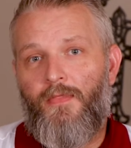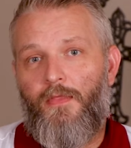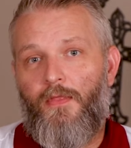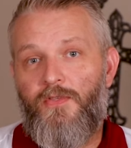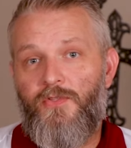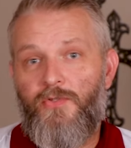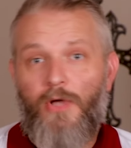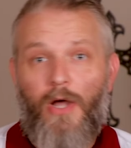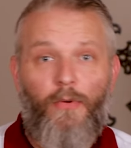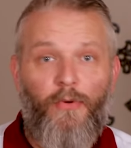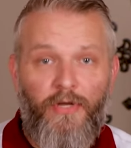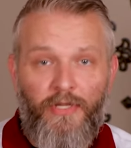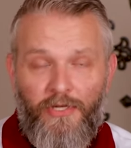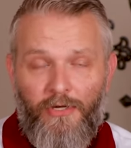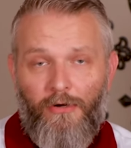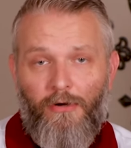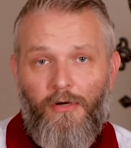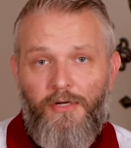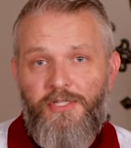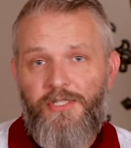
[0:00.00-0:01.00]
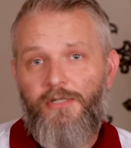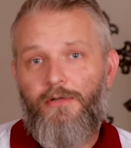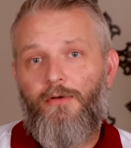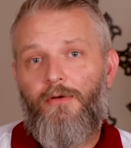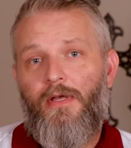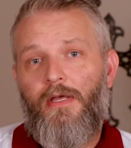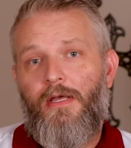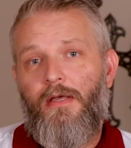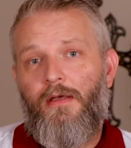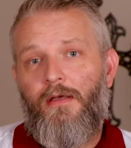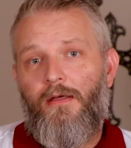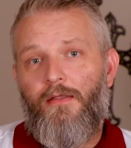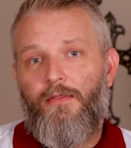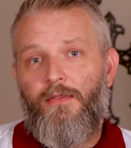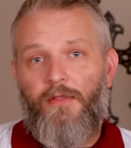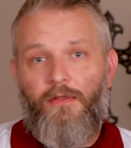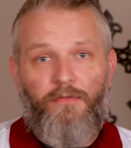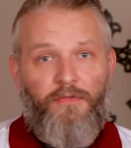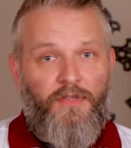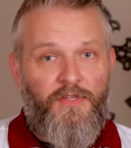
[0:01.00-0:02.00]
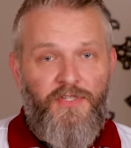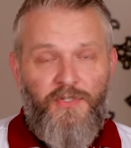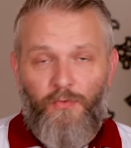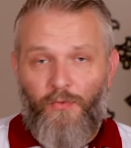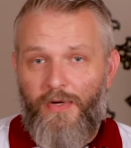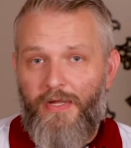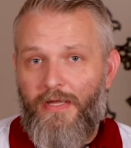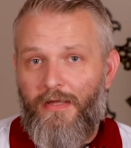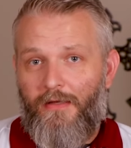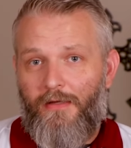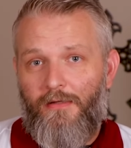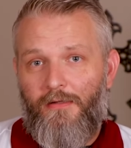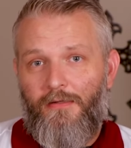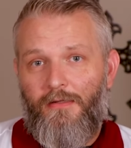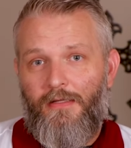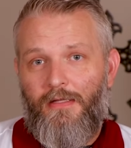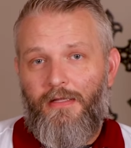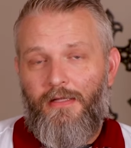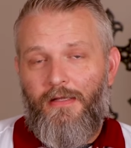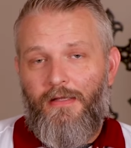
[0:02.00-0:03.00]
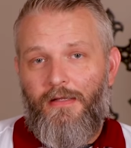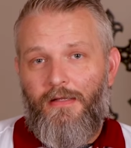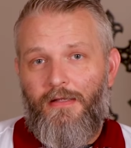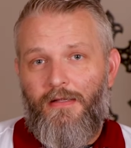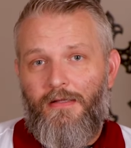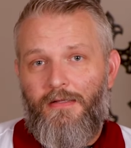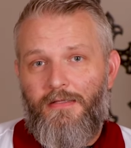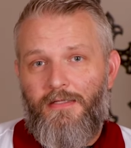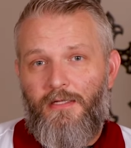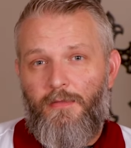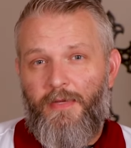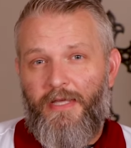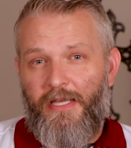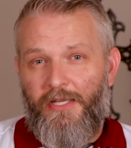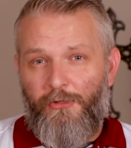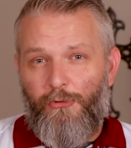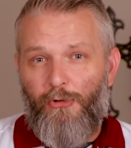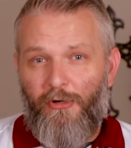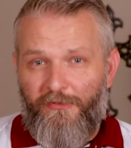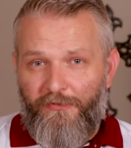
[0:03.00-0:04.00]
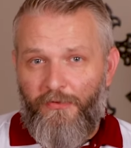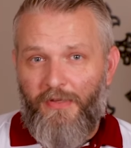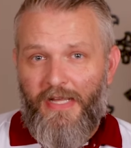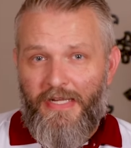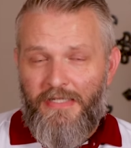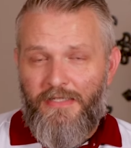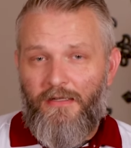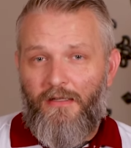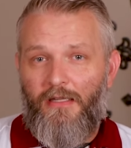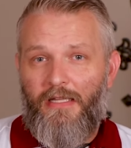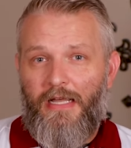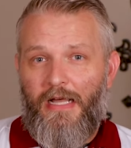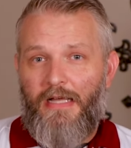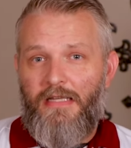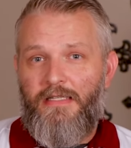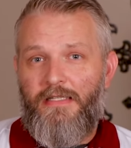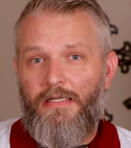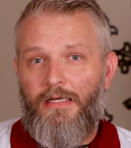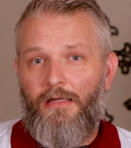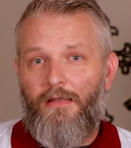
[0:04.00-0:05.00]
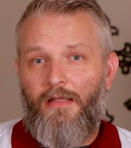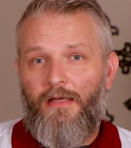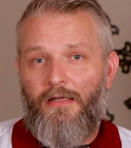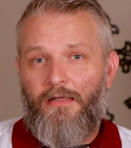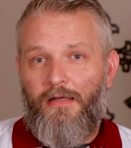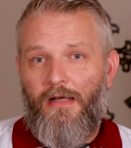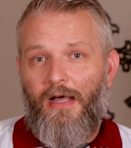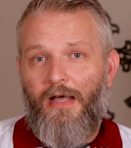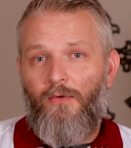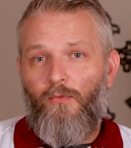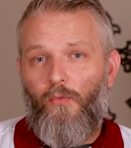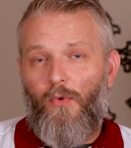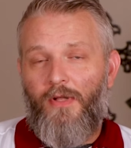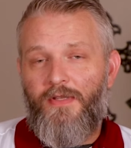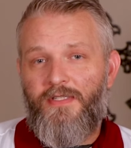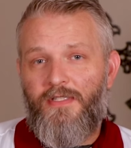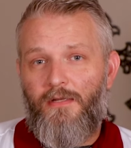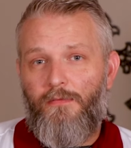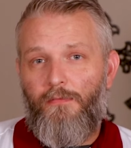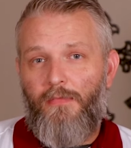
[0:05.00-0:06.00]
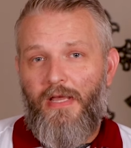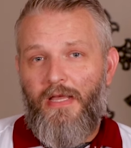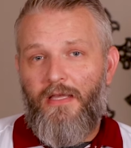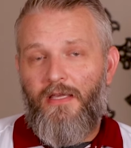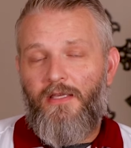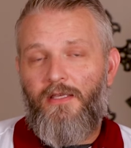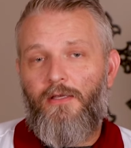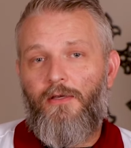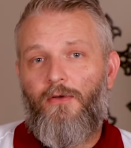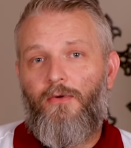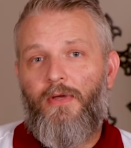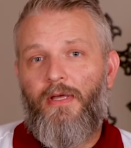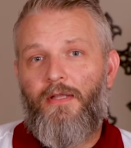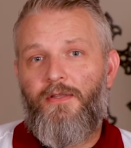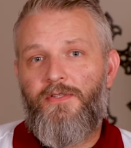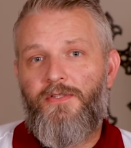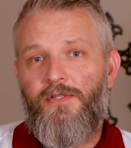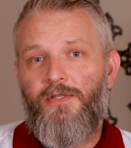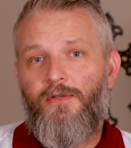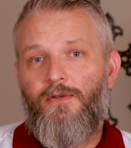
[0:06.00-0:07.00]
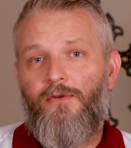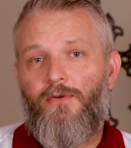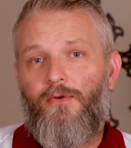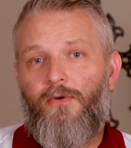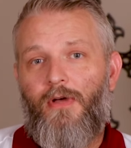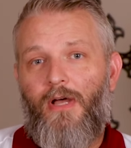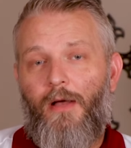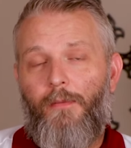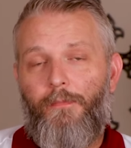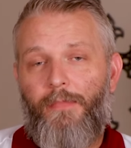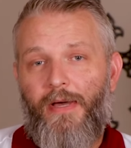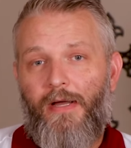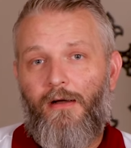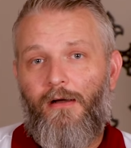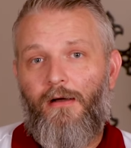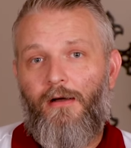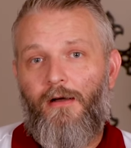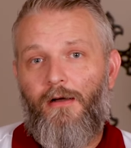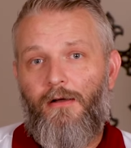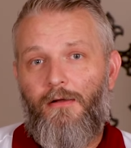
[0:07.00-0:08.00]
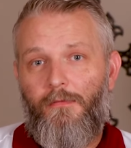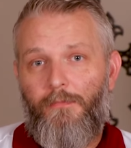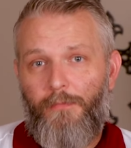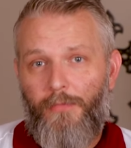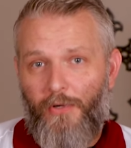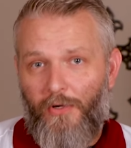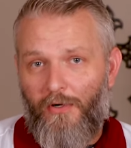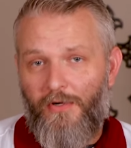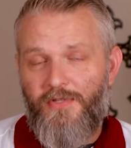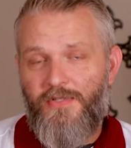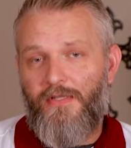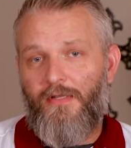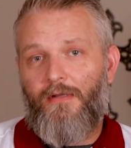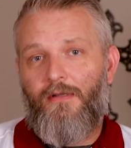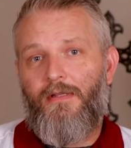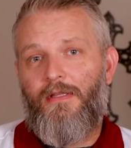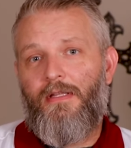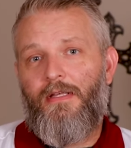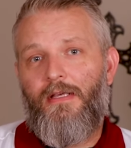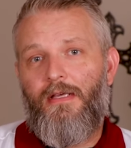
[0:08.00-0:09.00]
And so I would encourage you this week to begin to reflect on the idea that God wants to make you into a better person.